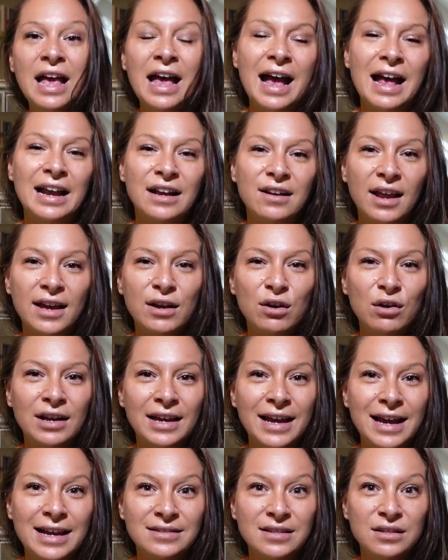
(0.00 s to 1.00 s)
and
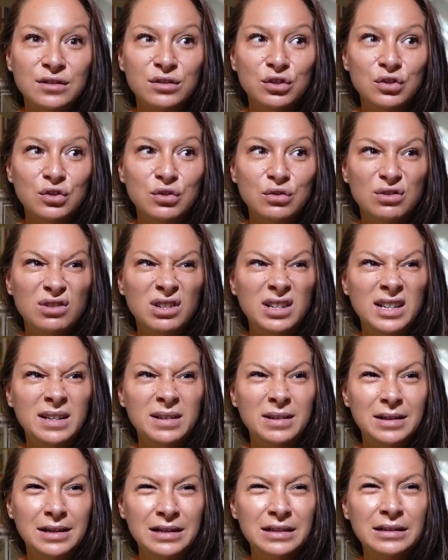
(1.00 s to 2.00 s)
glycolic acids are
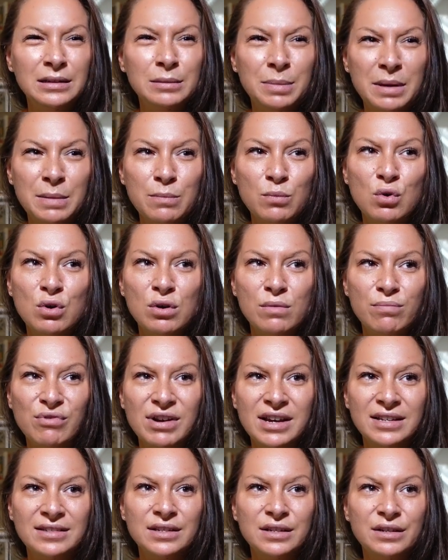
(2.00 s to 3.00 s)
usually a little bit more
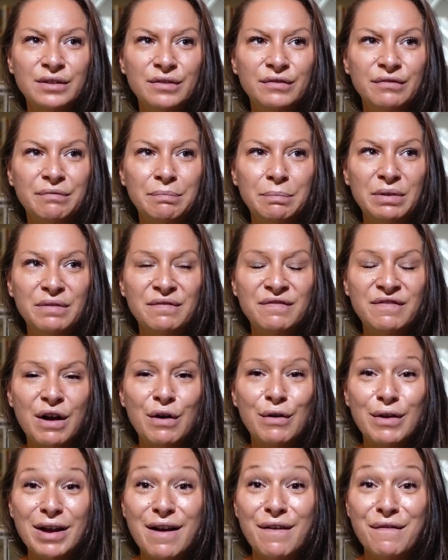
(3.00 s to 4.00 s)
abrasive but
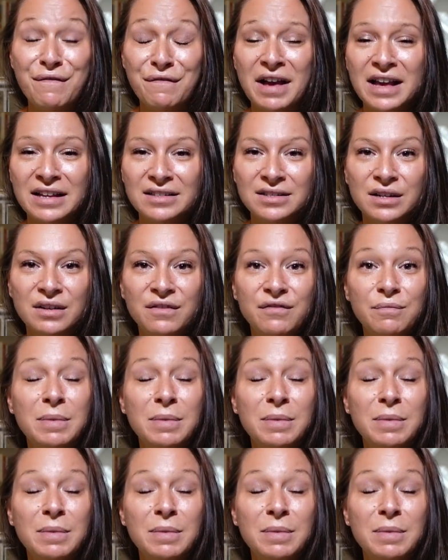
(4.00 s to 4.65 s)
very effective,